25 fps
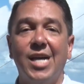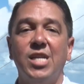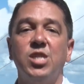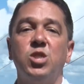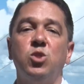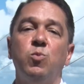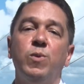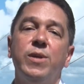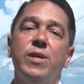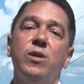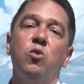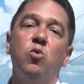
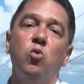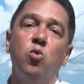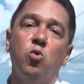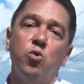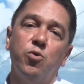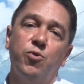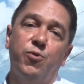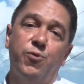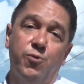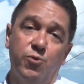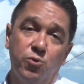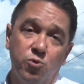as we
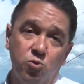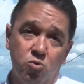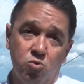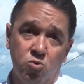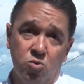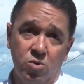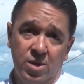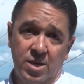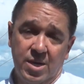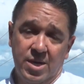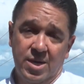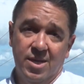go
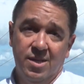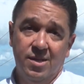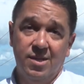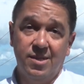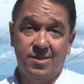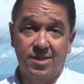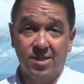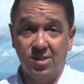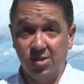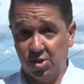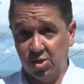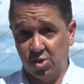through
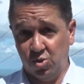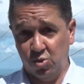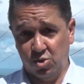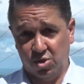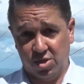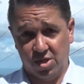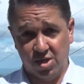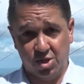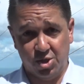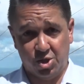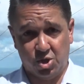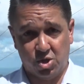this
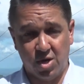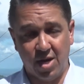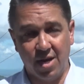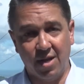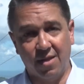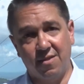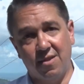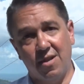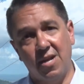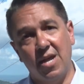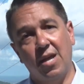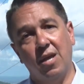institutional
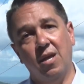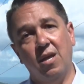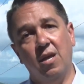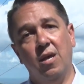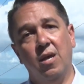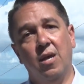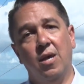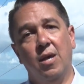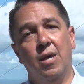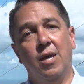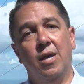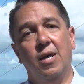
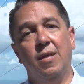strengthening,